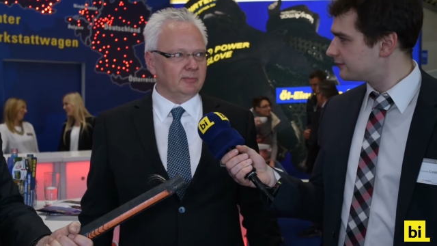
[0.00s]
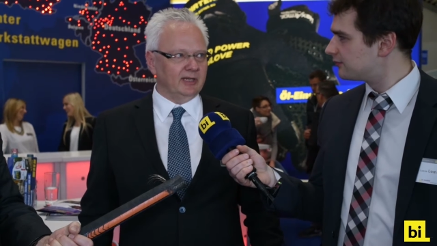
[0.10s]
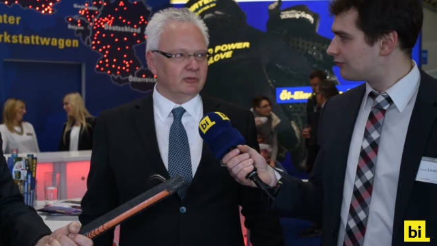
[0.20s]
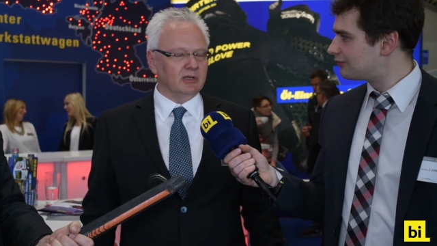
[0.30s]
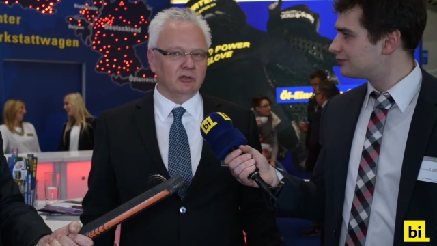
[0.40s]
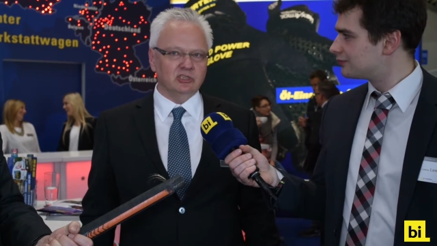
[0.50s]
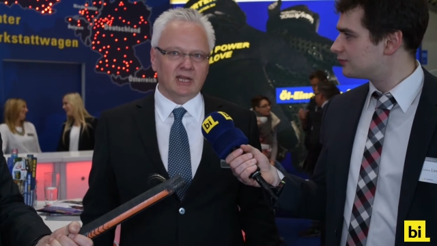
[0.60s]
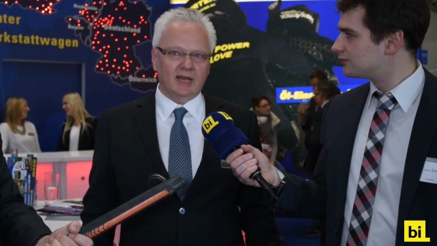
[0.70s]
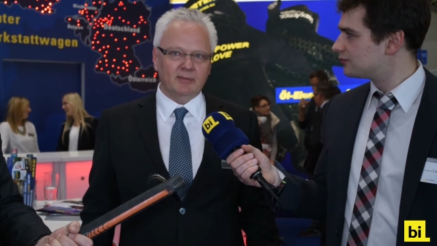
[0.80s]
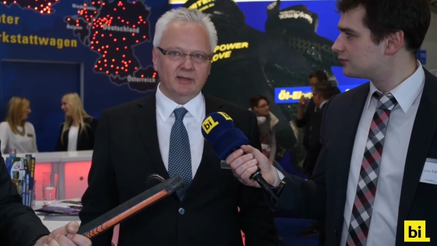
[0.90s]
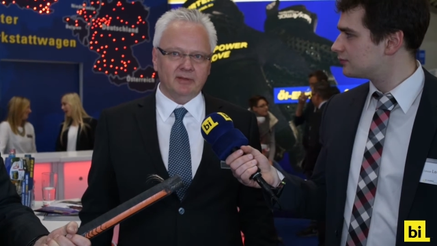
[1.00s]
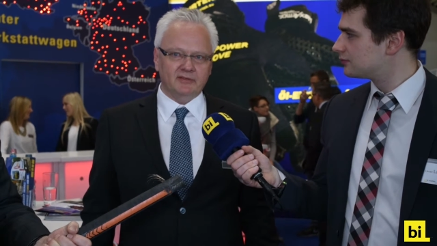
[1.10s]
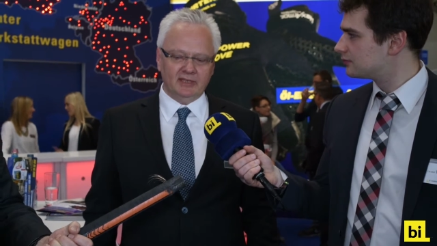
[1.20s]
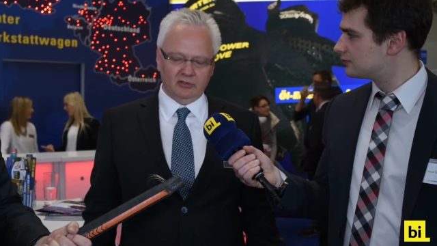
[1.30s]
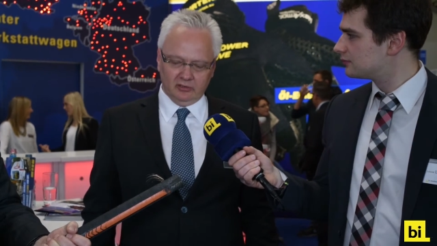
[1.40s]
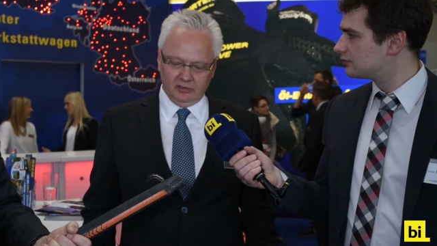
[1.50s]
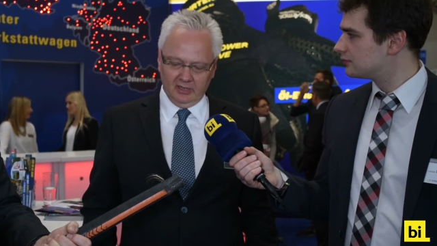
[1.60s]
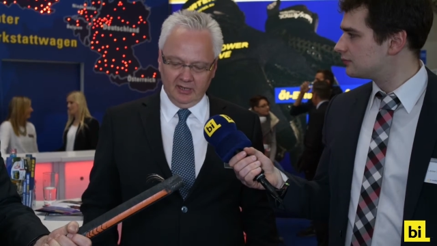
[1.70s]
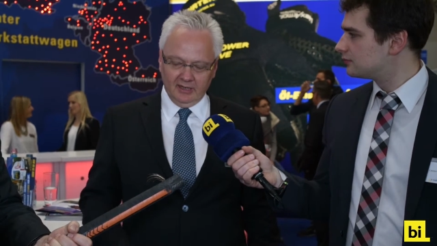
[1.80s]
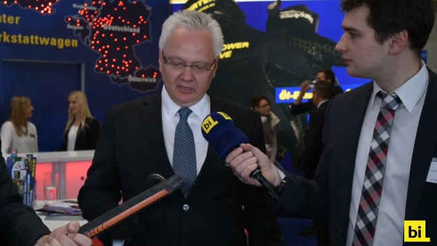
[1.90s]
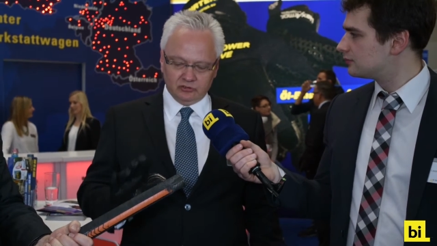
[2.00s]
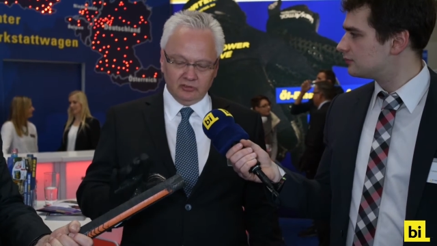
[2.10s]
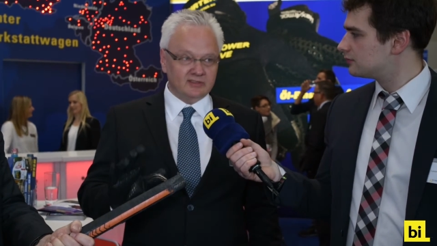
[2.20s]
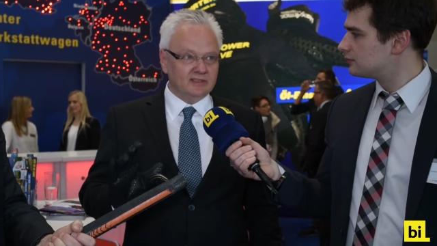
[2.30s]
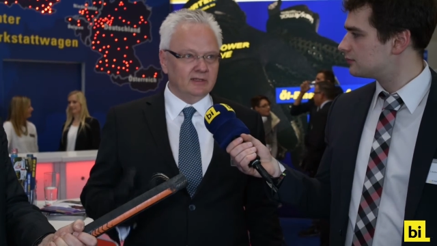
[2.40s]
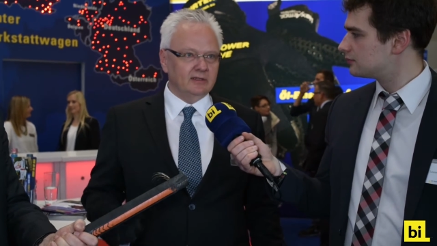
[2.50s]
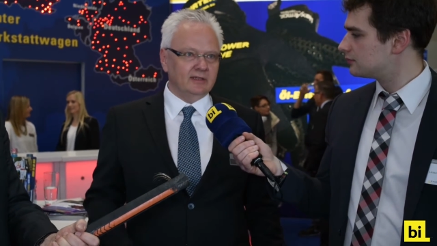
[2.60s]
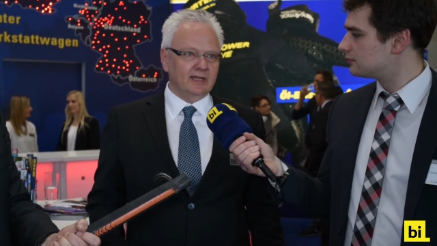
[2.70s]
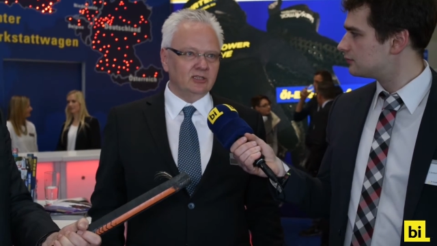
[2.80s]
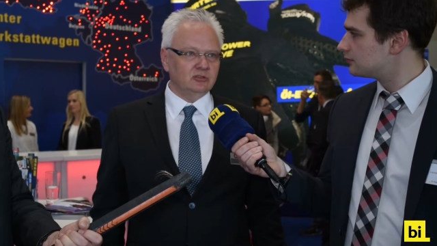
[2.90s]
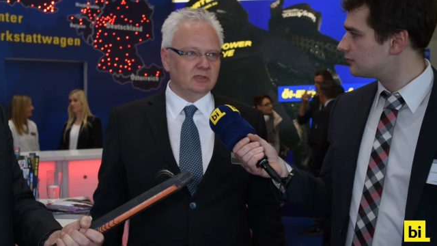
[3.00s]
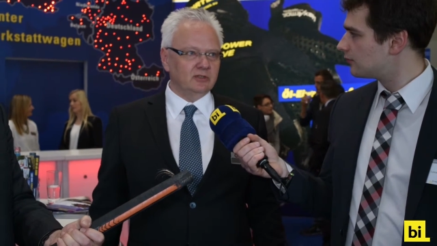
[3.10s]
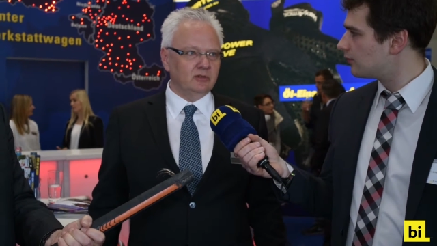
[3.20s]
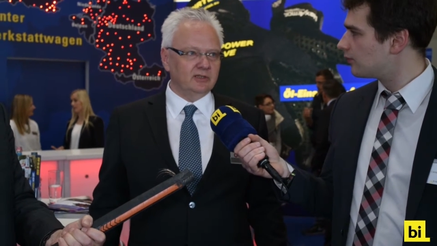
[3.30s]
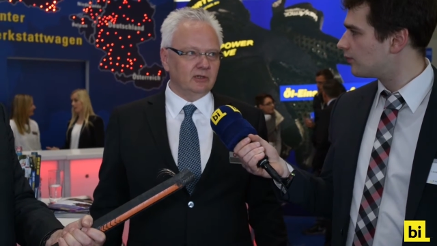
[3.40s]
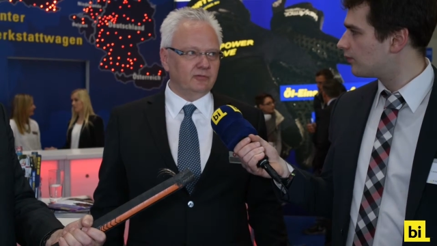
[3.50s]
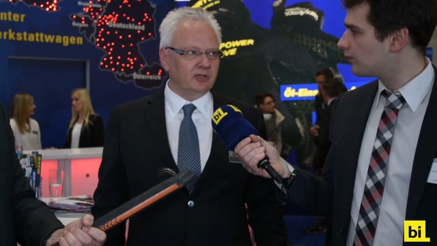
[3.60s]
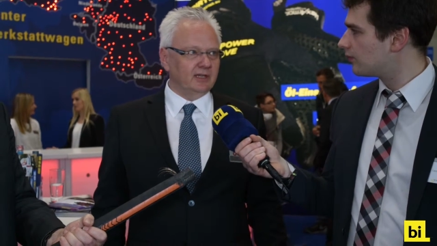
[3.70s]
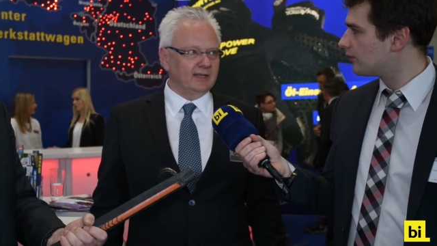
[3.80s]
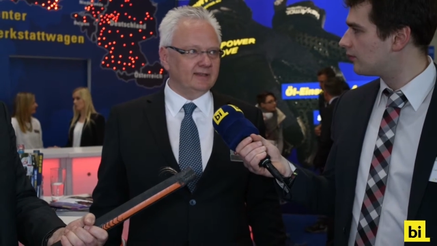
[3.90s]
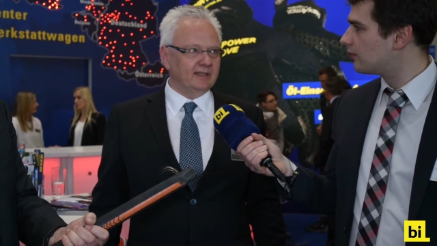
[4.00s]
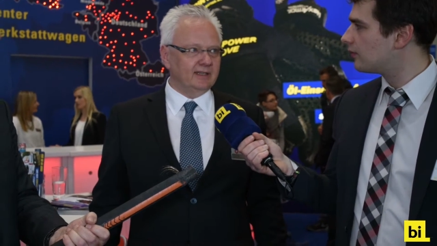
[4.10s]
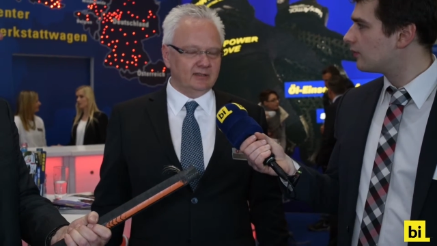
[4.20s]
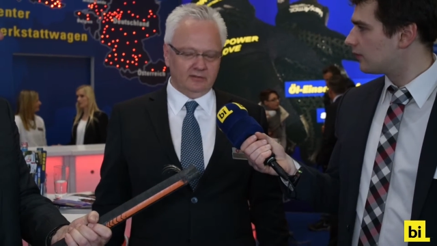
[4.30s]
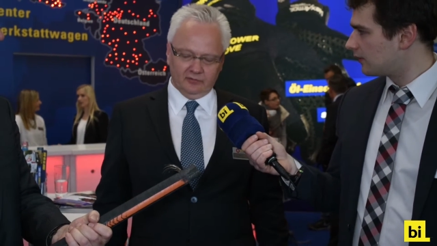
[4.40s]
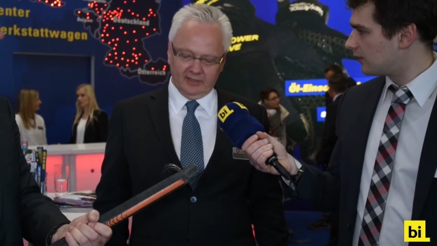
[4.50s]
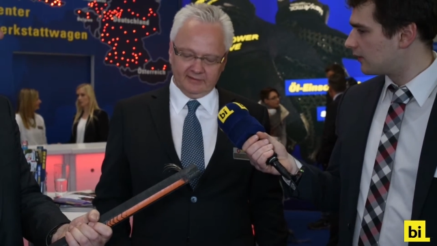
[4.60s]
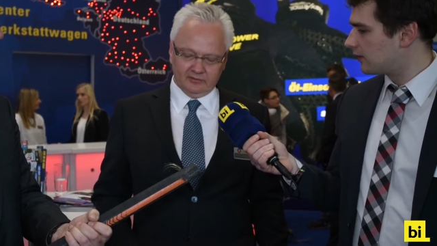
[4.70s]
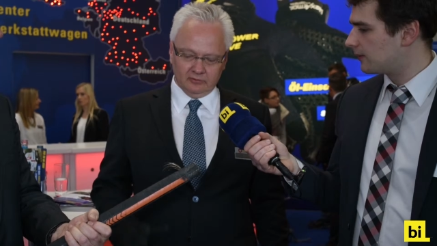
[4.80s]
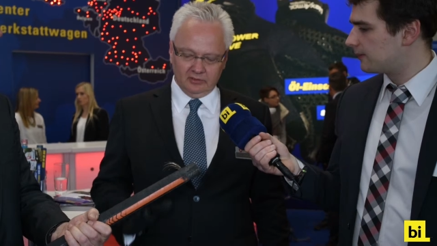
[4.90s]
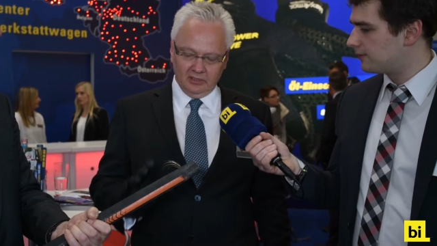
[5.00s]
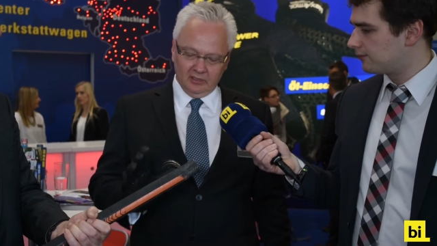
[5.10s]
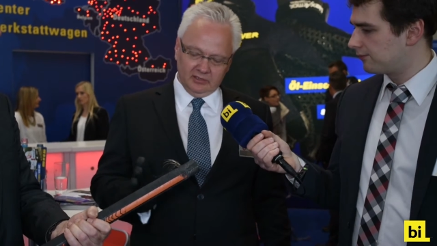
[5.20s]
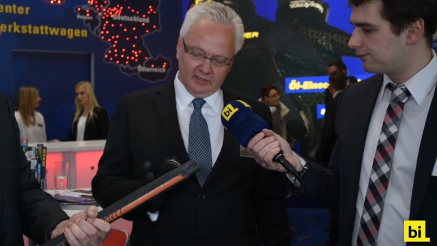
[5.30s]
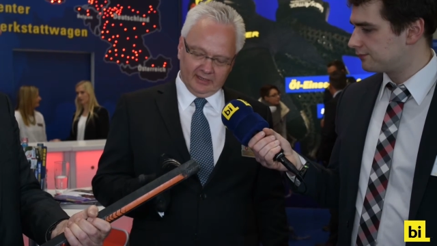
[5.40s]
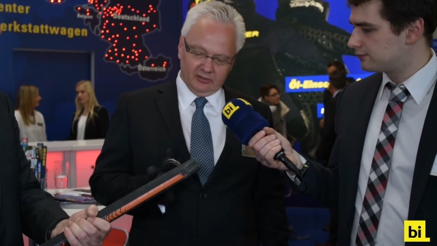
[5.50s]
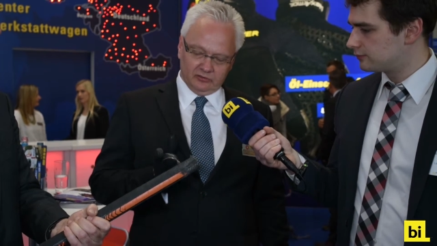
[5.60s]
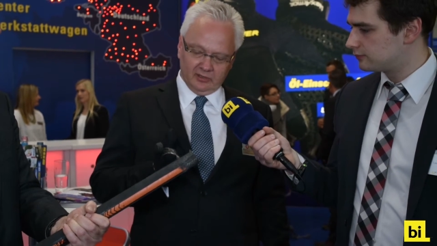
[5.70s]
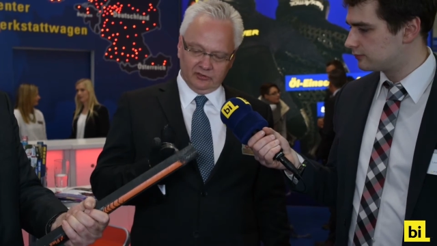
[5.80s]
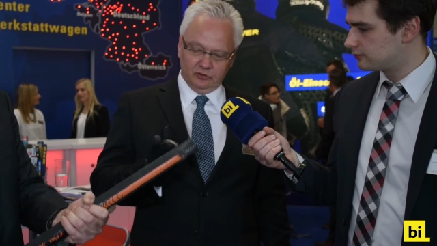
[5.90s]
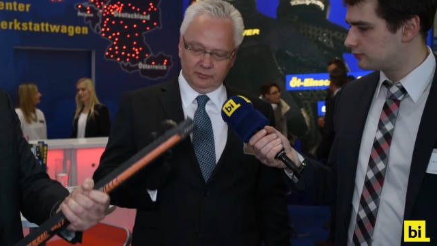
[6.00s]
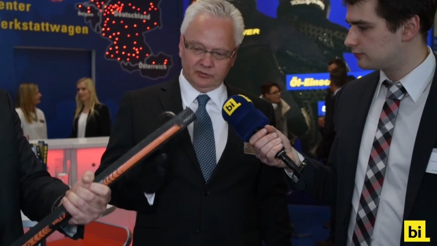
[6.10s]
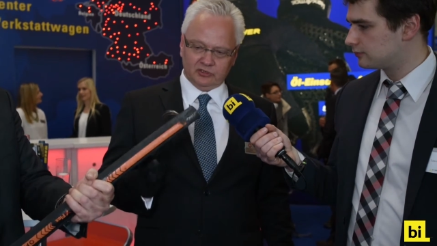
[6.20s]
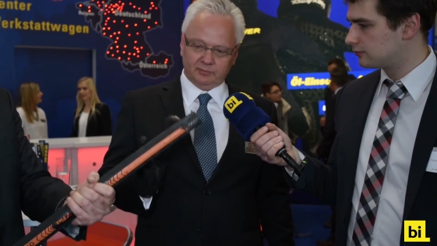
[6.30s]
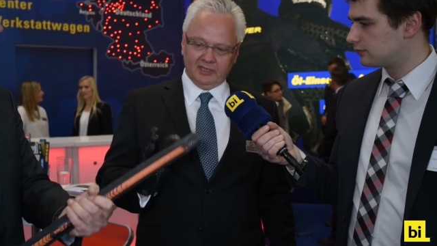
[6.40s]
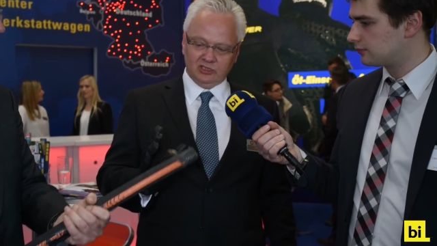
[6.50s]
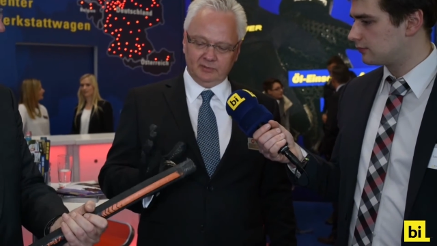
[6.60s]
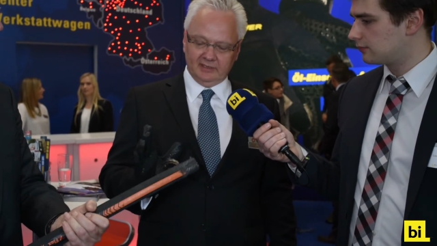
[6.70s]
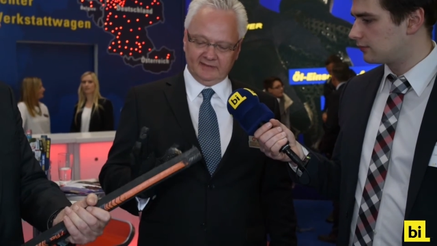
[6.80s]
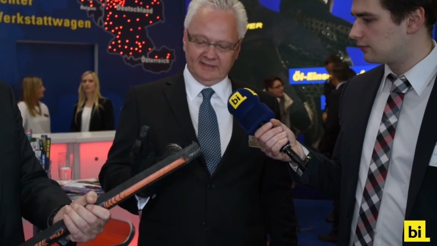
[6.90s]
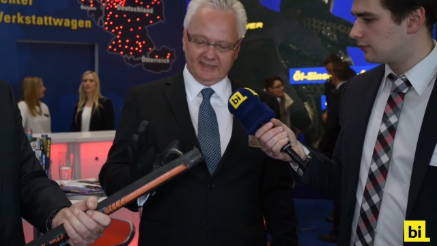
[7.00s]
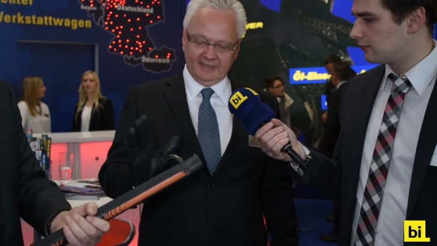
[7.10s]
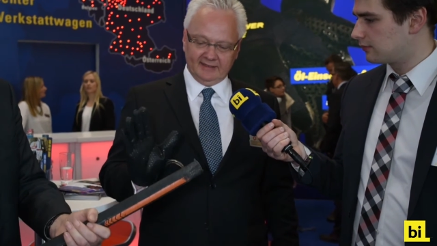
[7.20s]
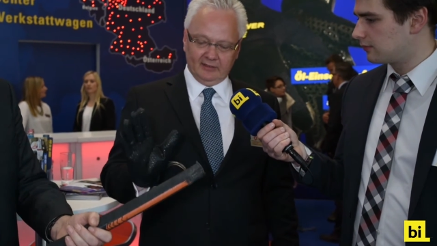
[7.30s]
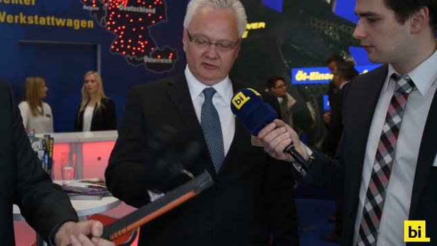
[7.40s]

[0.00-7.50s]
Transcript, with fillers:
Speaker 1: saves from everyday injuries, for example from loose wiring. The glove protects the technician's arm when approaching the hose.